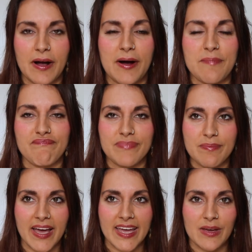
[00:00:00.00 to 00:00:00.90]

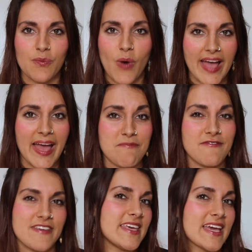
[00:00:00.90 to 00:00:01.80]
my why I'm
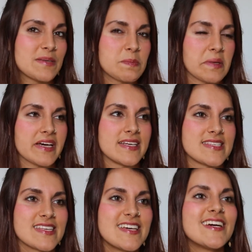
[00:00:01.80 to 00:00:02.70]
vegan, because